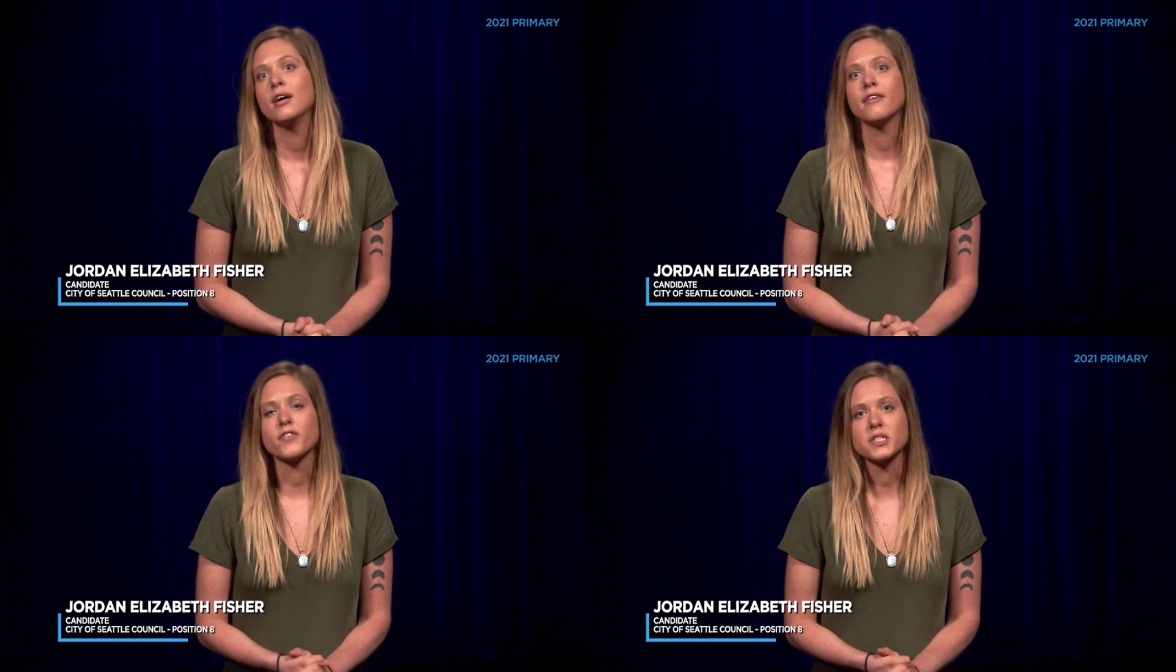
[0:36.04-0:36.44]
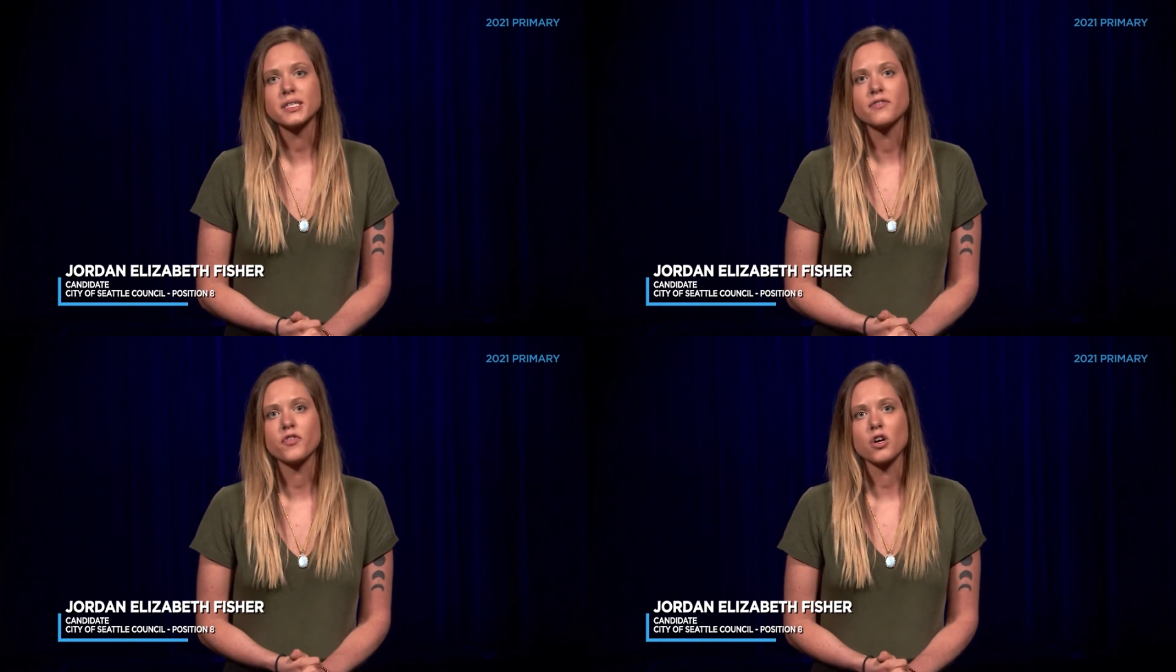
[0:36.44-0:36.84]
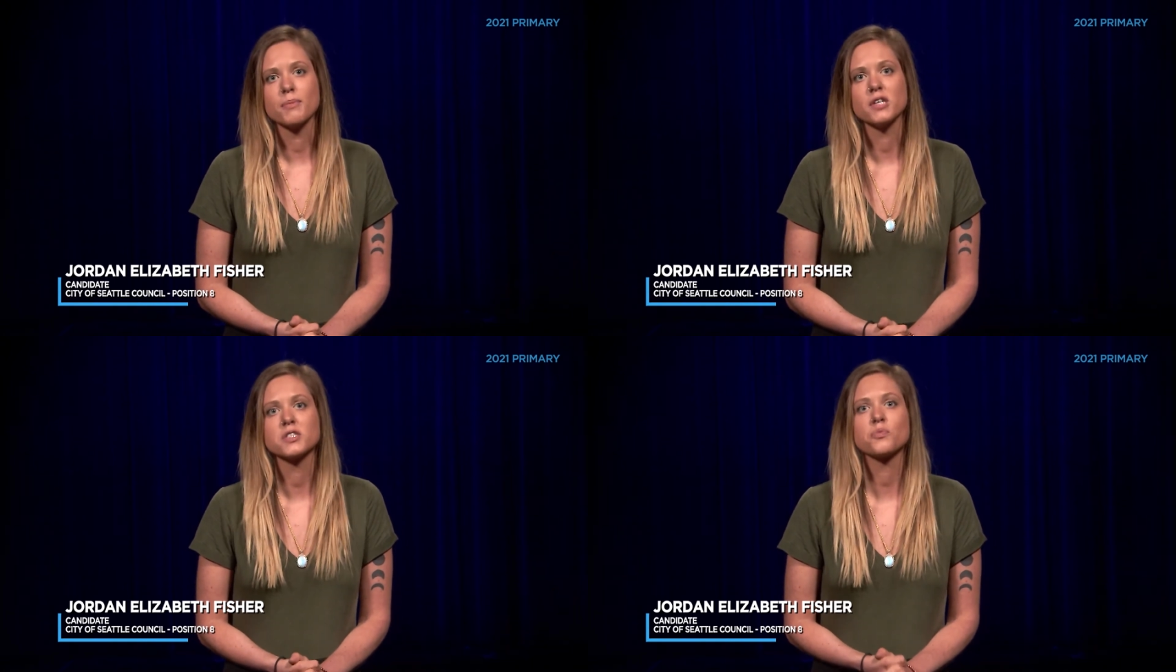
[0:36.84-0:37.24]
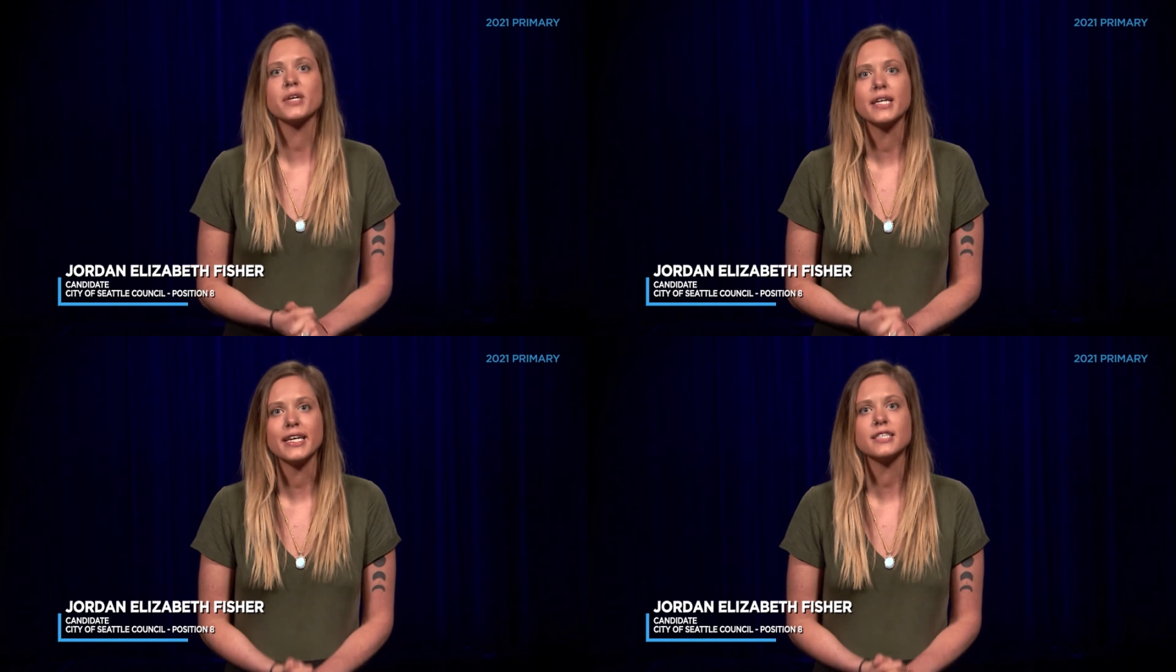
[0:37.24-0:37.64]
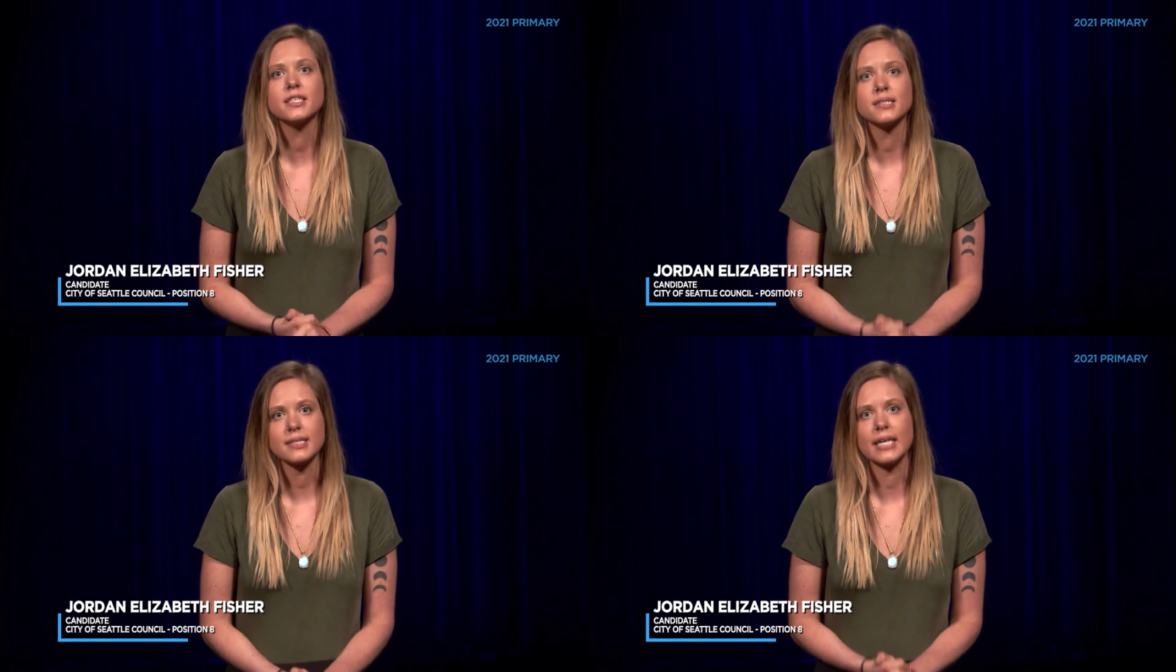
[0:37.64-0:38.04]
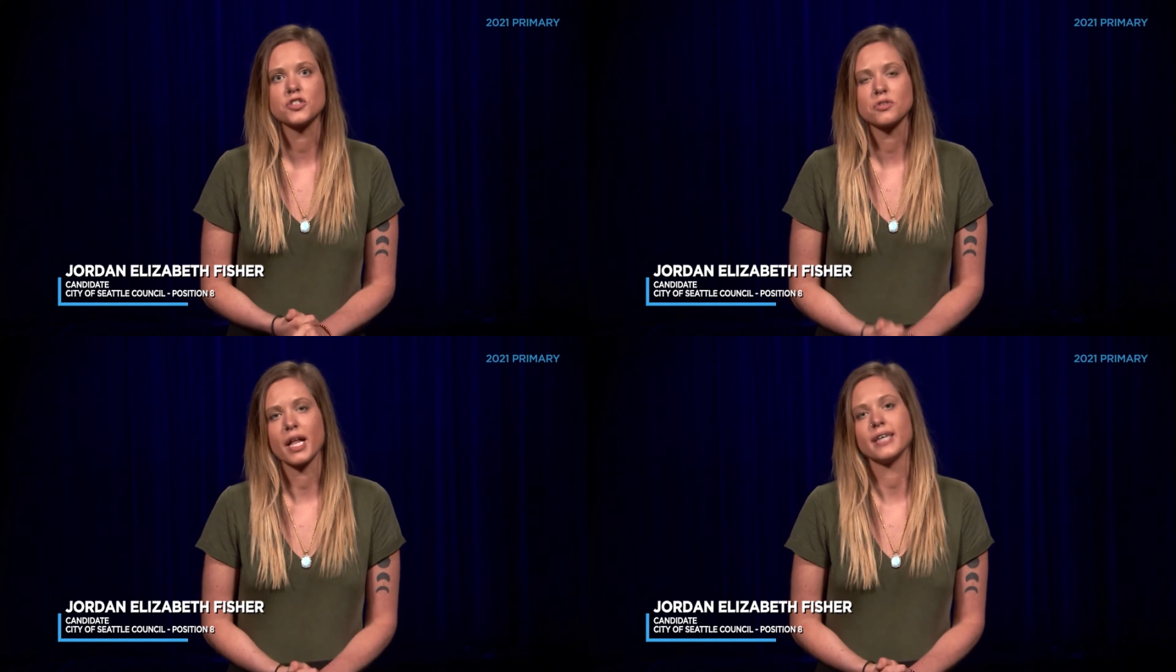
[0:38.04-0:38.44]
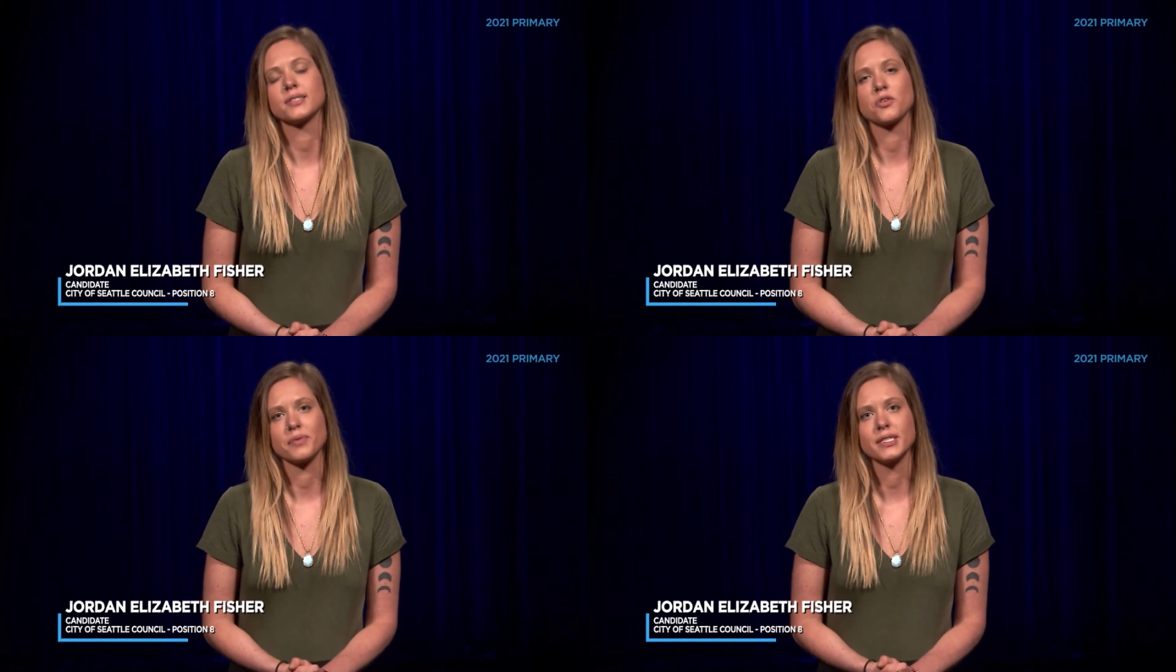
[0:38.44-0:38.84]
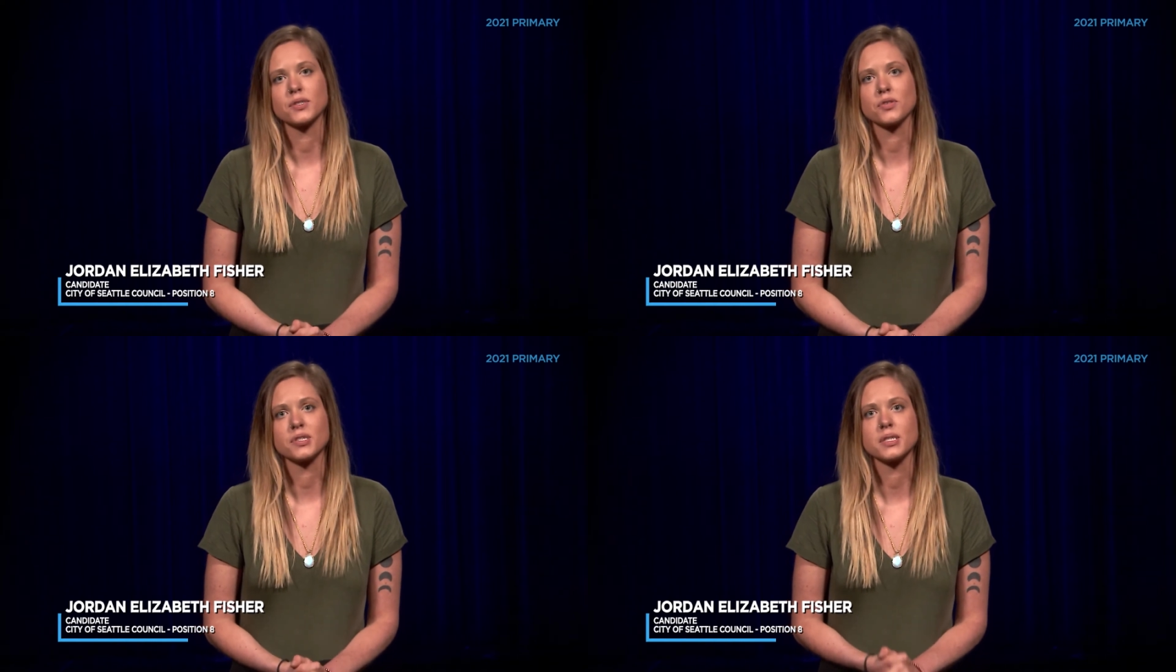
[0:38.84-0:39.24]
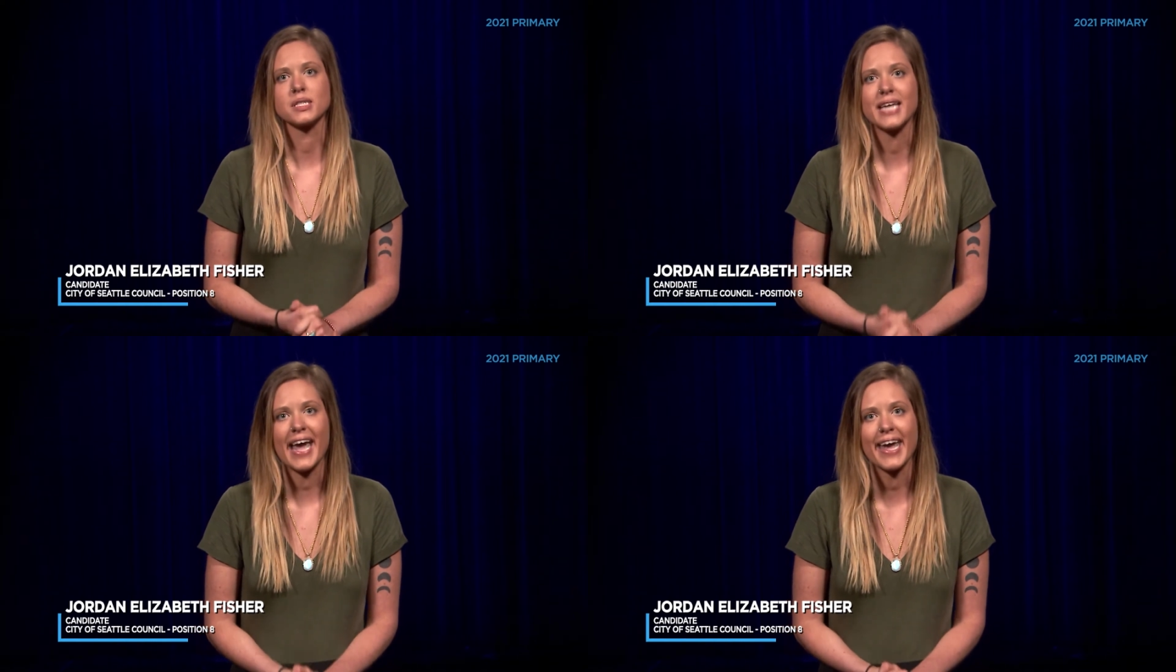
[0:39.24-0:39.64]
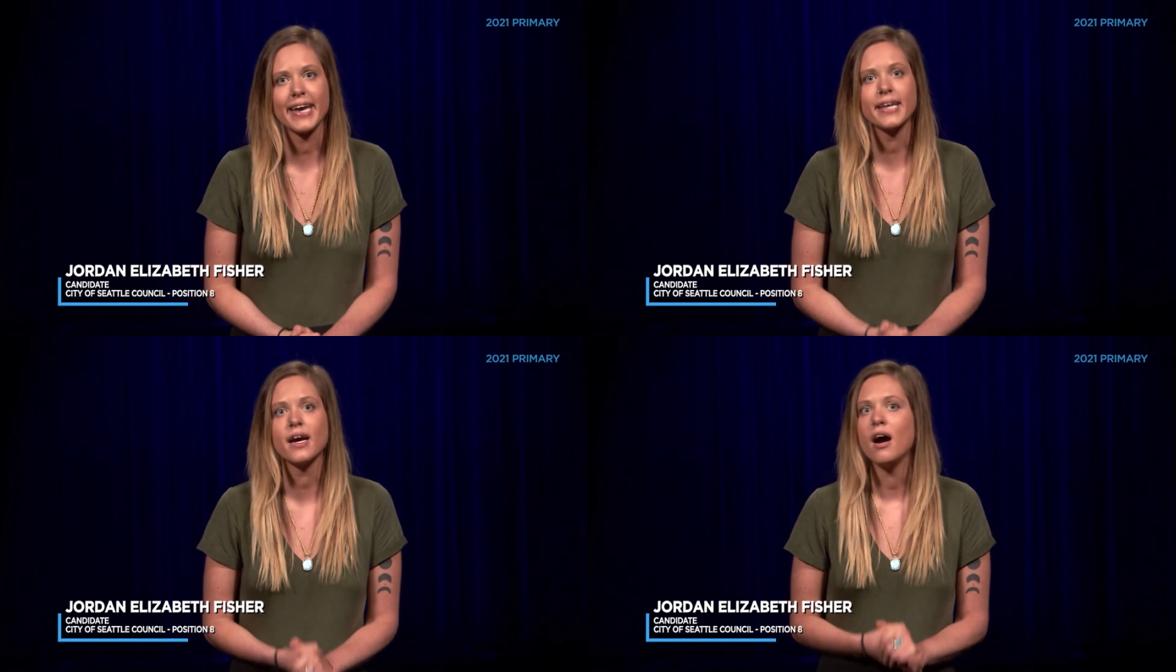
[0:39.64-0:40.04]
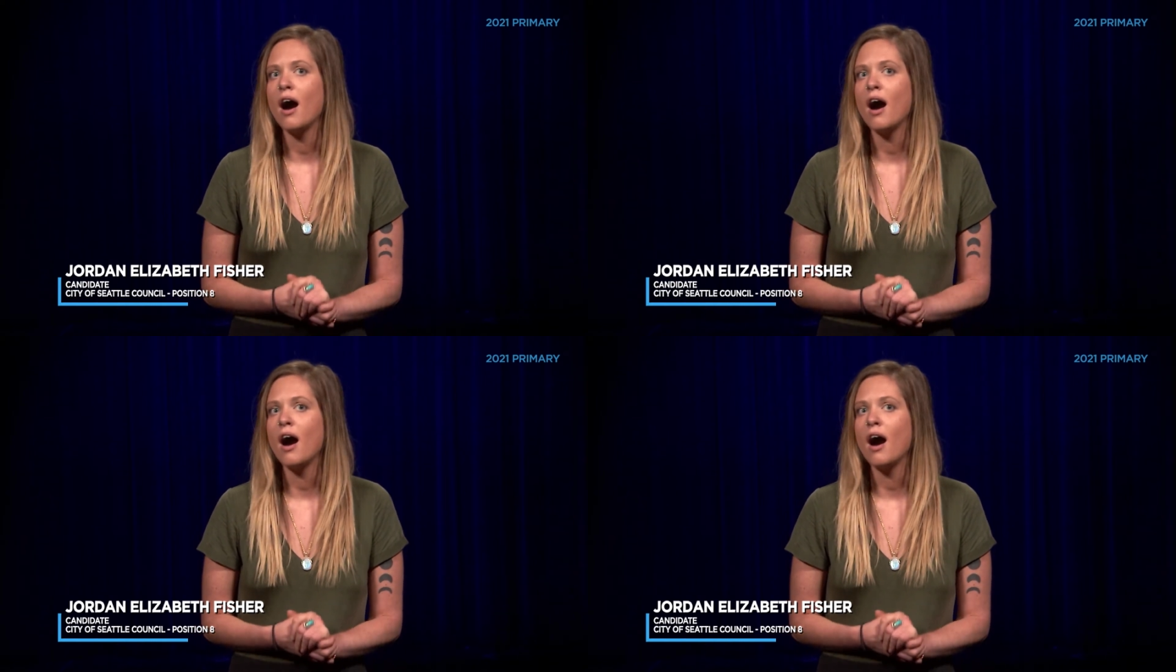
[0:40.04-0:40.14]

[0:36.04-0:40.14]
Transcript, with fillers: First and foremost, we need to centralize our resources to aid,